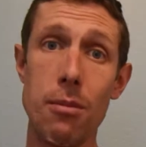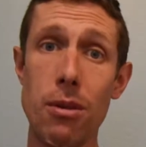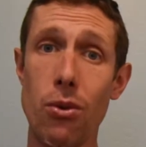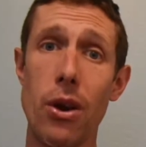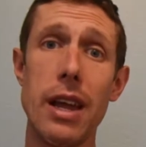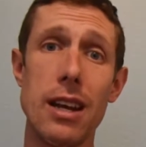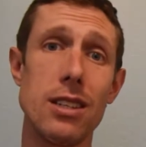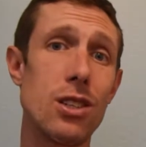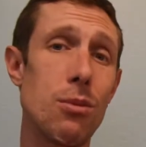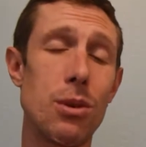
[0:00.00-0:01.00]
Before I get
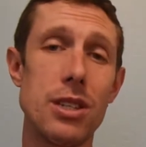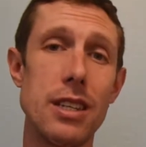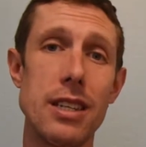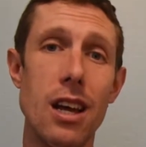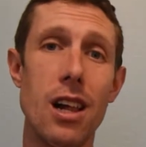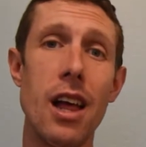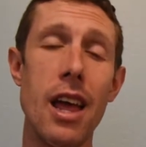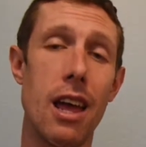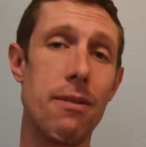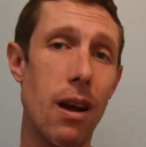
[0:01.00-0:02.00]
into too much detail,
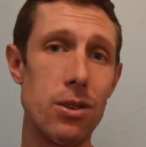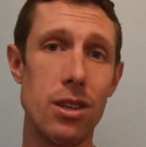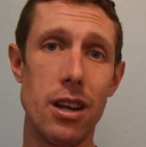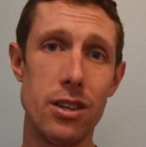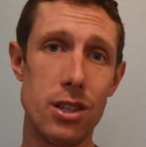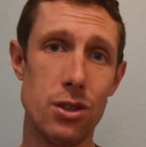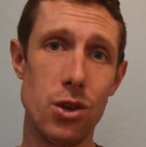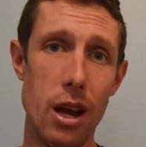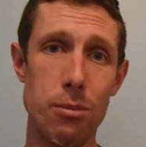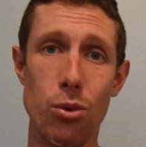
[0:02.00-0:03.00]
if I was going to just
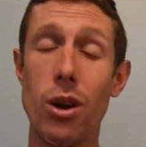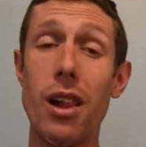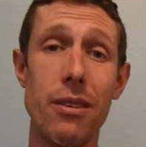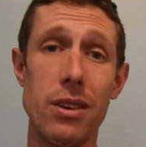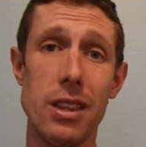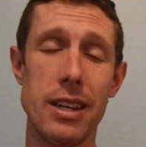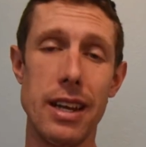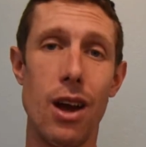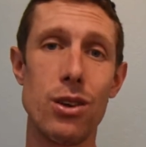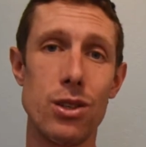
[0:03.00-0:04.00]
try to boil everything
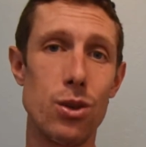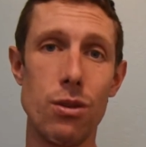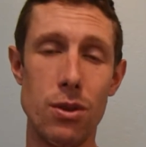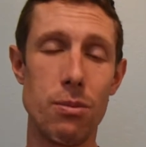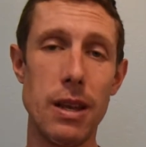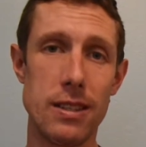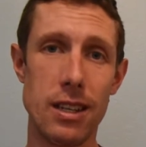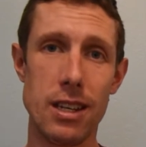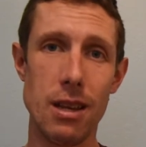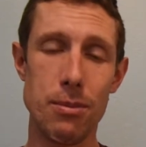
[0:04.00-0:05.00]
down to a few
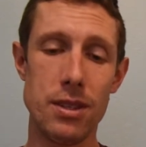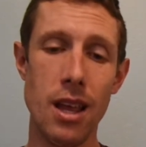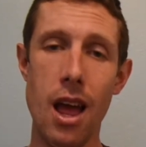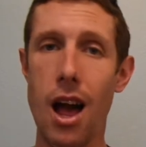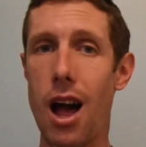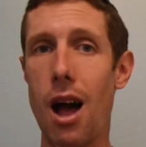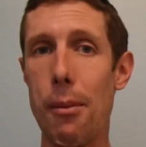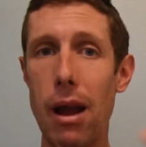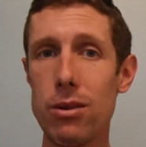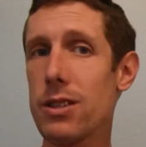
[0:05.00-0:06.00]
basic tips,
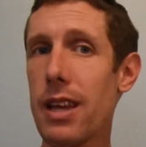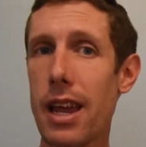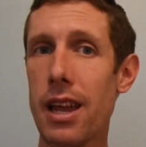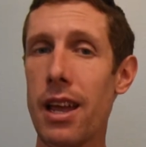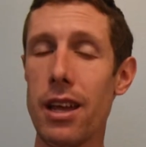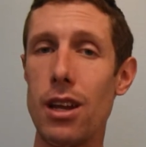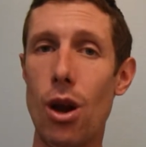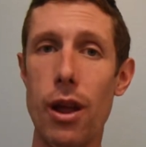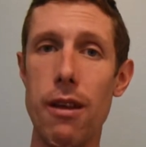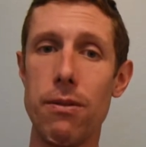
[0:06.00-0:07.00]
I would say,
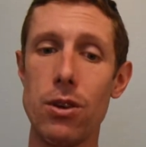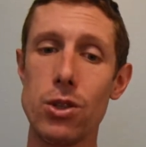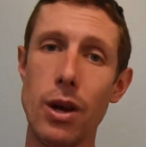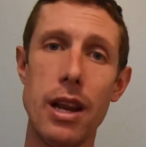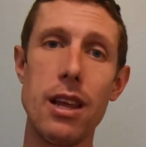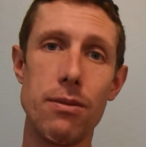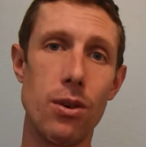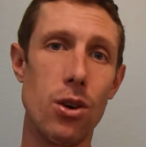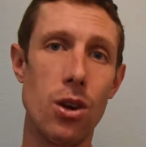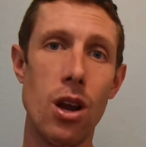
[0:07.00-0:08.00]
if you're training
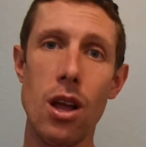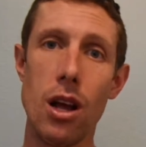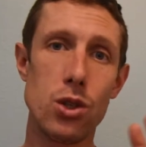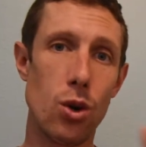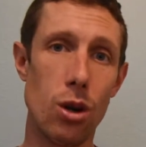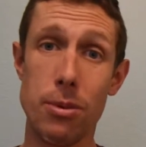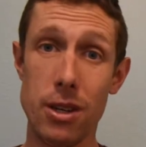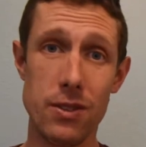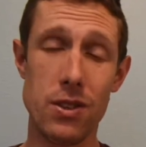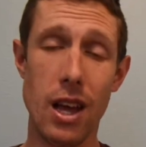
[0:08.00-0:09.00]
for shorter
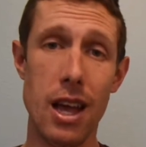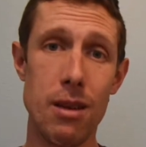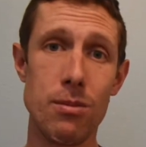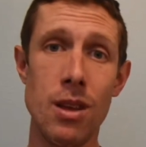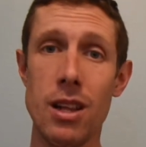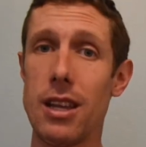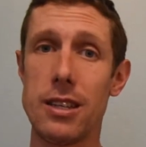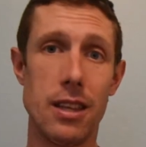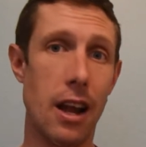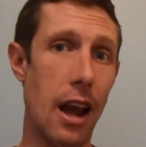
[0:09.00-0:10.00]
periods of time,
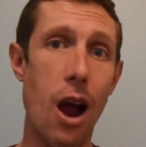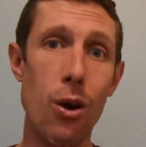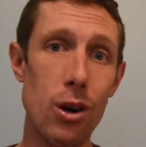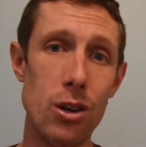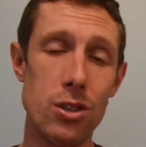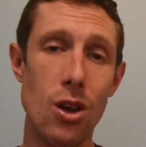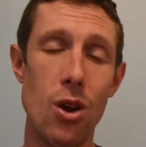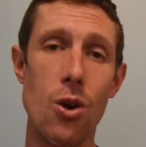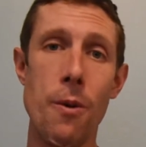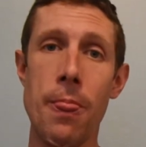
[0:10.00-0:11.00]
less than an hour or
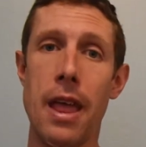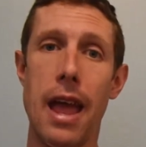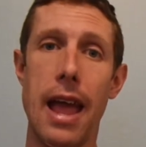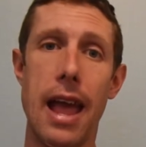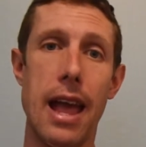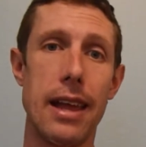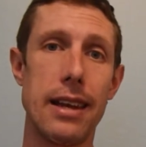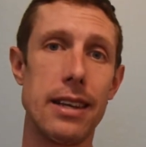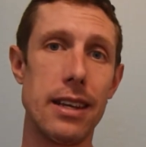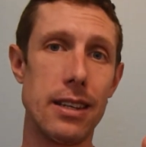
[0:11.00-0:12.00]
so,
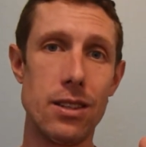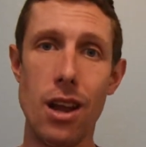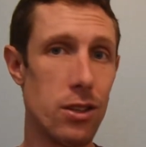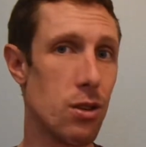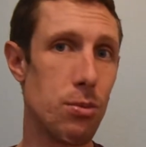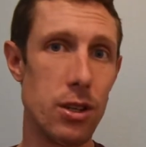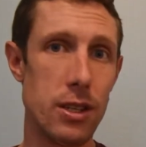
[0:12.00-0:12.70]
and it's not super